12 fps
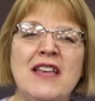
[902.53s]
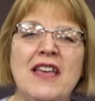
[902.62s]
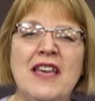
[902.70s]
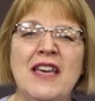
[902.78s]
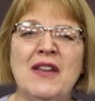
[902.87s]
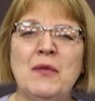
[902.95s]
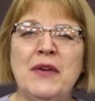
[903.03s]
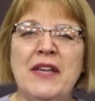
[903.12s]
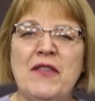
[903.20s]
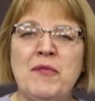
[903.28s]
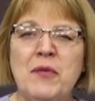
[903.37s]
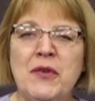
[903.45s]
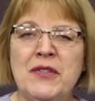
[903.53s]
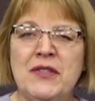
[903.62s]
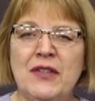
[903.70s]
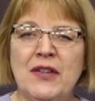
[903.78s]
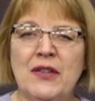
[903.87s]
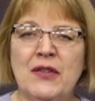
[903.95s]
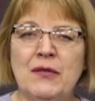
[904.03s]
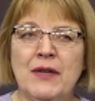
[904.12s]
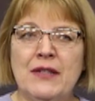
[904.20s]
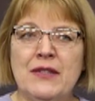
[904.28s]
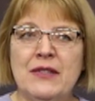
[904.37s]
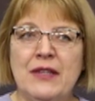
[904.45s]
And we have booked uh,
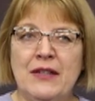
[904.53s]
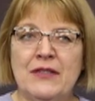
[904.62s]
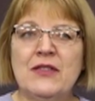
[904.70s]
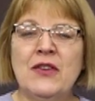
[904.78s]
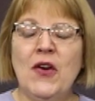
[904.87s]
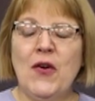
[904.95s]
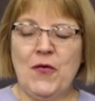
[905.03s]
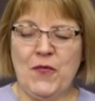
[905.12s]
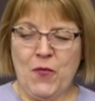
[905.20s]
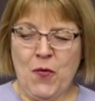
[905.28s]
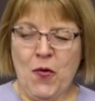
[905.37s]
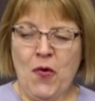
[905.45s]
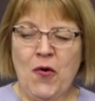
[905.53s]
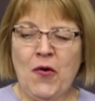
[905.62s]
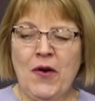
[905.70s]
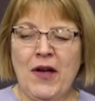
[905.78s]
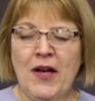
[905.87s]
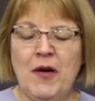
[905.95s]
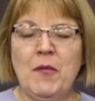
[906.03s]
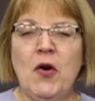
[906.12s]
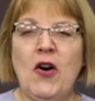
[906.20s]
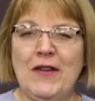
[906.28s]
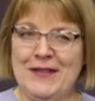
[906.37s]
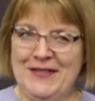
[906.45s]
great seats for um,
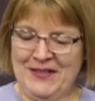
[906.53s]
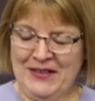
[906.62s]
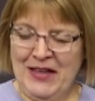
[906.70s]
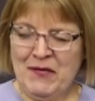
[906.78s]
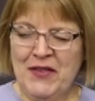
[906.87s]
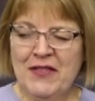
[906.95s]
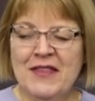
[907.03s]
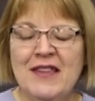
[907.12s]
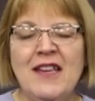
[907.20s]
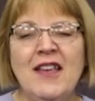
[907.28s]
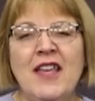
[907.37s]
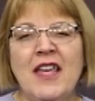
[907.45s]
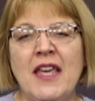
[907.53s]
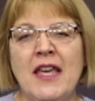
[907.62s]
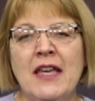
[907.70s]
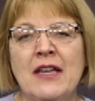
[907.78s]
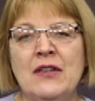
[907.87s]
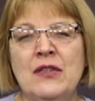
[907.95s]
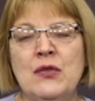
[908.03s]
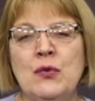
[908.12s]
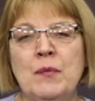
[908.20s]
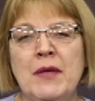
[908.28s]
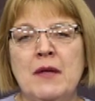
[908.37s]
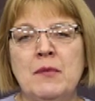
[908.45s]
August 11th and you'll
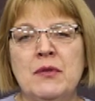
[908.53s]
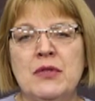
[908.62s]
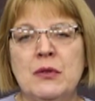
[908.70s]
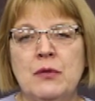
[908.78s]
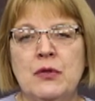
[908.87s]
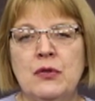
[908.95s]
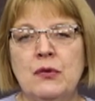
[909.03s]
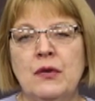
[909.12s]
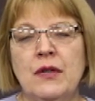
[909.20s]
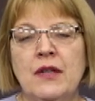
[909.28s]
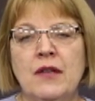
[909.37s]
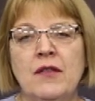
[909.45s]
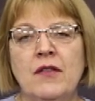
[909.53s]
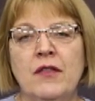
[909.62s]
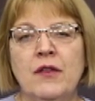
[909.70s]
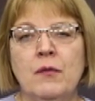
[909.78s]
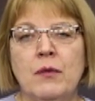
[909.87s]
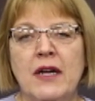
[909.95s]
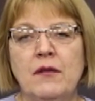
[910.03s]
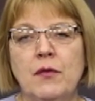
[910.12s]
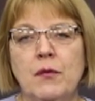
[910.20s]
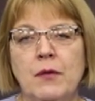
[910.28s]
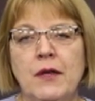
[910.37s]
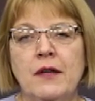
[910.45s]
be able to enjoy the
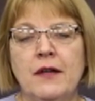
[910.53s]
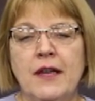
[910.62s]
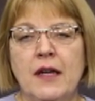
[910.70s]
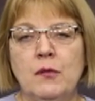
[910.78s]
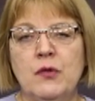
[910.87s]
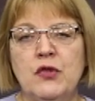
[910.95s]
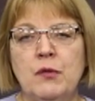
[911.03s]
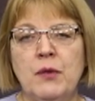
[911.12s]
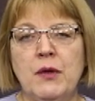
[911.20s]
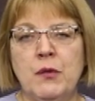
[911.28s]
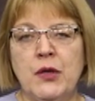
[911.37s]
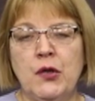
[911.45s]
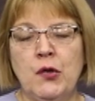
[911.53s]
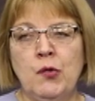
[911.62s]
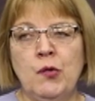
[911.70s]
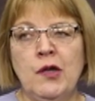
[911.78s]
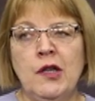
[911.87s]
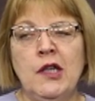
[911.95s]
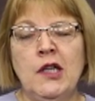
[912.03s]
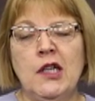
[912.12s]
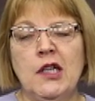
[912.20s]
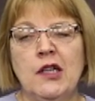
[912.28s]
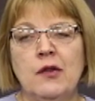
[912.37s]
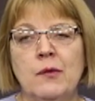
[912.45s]
rivalry again, which will be renewed.
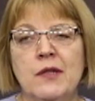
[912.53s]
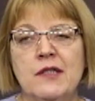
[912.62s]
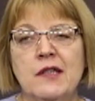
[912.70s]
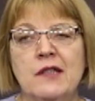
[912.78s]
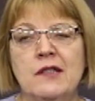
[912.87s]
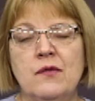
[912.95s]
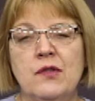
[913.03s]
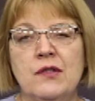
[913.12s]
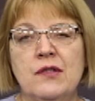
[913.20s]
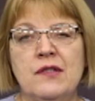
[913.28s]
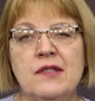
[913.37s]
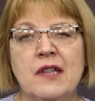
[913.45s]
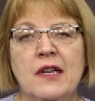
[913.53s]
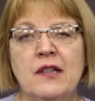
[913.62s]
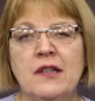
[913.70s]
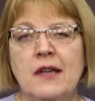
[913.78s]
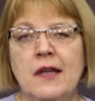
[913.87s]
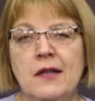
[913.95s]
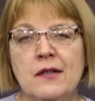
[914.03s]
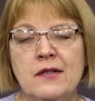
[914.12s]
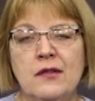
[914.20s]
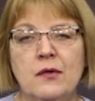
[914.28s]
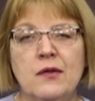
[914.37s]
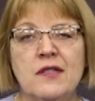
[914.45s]
Uh, the Red Sox have just signed an ace,
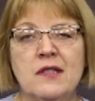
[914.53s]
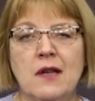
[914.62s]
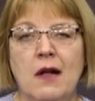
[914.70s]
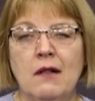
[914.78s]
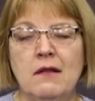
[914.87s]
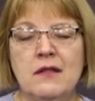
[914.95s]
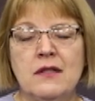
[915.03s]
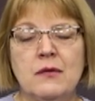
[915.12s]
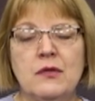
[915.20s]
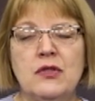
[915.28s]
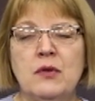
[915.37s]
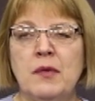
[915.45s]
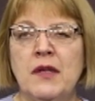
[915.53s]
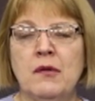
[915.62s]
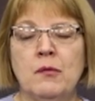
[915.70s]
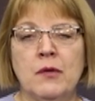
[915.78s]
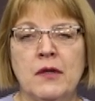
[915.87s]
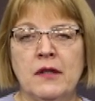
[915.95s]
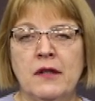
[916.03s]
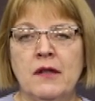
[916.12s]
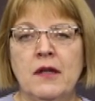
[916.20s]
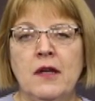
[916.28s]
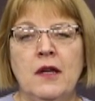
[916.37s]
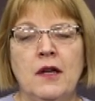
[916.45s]
Chris Sale, so it should be a really
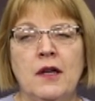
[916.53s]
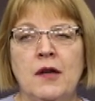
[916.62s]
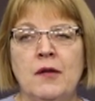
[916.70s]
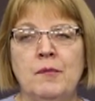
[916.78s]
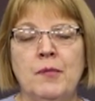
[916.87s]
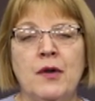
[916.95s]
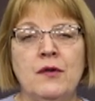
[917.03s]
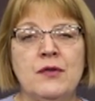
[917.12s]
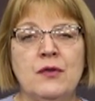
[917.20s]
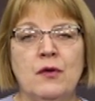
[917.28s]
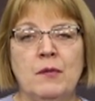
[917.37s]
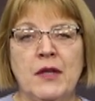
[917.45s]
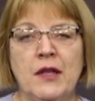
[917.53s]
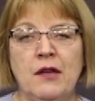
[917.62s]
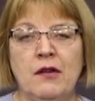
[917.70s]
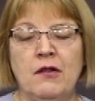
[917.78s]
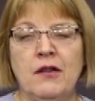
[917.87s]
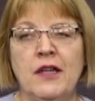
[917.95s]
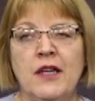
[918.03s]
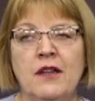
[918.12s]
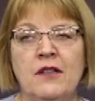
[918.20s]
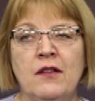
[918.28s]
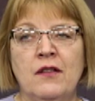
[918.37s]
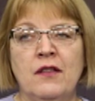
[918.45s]
uh, barnstorming year,
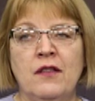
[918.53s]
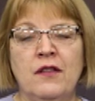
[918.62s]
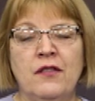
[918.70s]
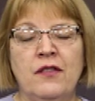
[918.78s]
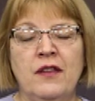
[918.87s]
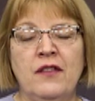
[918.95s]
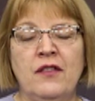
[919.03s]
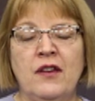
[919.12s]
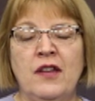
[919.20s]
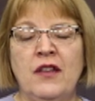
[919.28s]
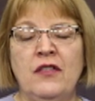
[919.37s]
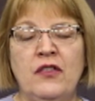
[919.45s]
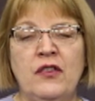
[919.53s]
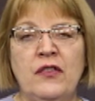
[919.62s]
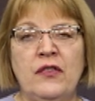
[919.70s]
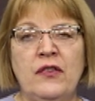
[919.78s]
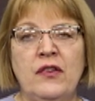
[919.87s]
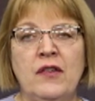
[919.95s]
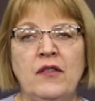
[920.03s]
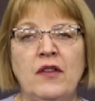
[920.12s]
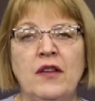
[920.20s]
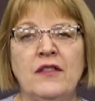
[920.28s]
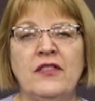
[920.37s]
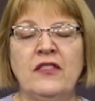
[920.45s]
and the, the season is just uh,
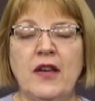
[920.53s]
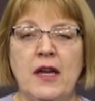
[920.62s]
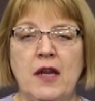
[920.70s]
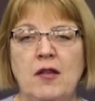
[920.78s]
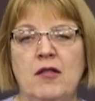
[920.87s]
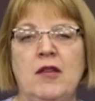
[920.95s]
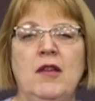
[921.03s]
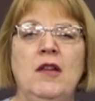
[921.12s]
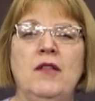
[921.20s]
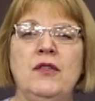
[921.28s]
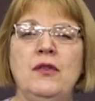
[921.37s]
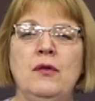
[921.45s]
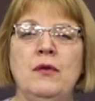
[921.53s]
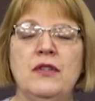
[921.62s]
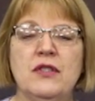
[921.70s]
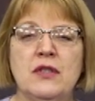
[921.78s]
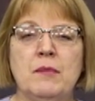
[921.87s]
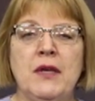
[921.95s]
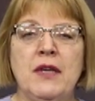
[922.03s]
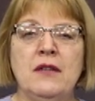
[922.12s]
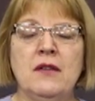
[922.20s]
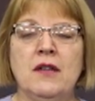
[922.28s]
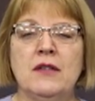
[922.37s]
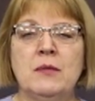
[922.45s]
exciting to anticipate.
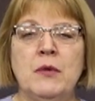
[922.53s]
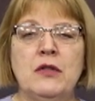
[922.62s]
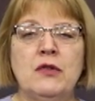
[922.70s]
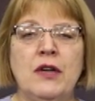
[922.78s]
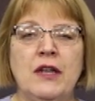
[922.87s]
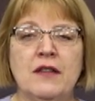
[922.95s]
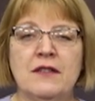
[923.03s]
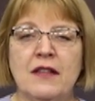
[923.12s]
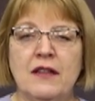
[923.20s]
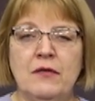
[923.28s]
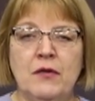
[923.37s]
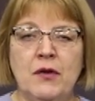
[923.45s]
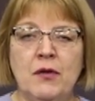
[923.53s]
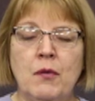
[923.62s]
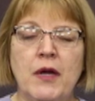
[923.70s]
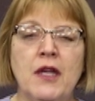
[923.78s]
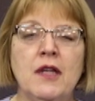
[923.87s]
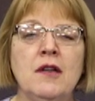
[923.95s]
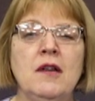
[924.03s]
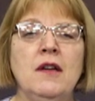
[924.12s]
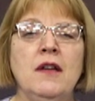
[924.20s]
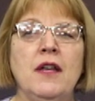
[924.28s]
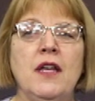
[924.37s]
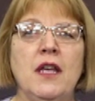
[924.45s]
Uh, spring training is not that far away,
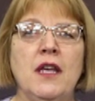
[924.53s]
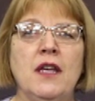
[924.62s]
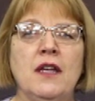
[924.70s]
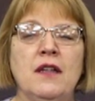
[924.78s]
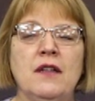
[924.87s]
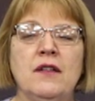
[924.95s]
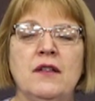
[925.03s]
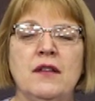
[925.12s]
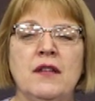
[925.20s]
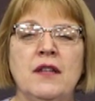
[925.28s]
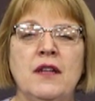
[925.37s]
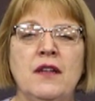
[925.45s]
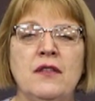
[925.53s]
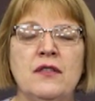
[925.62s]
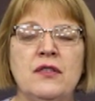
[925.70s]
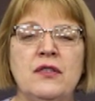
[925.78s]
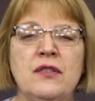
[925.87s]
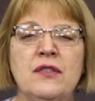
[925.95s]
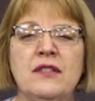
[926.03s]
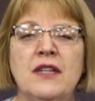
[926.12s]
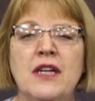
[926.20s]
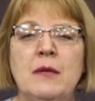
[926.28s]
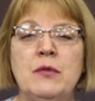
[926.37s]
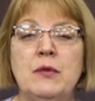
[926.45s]
and it is just
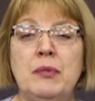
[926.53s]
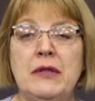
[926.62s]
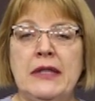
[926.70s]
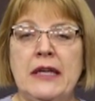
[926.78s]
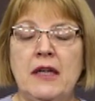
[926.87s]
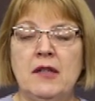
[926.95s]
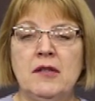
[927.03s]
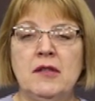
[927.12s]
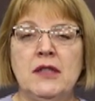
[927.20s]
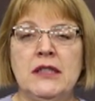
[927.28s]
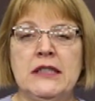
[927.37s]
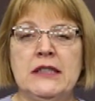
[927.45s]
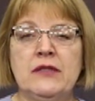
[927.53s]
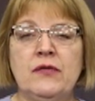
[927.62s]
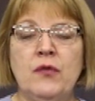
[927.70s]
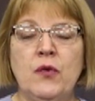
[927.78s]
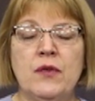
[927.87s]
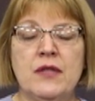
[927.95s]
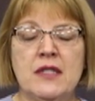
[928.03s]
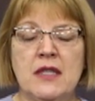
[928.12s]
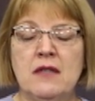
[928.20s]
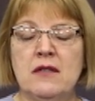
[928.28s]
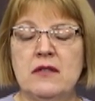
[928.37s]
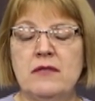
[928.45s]
time to plan uh, for the
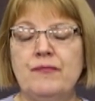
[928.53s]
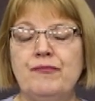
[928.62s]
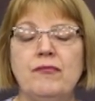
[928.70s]
seats.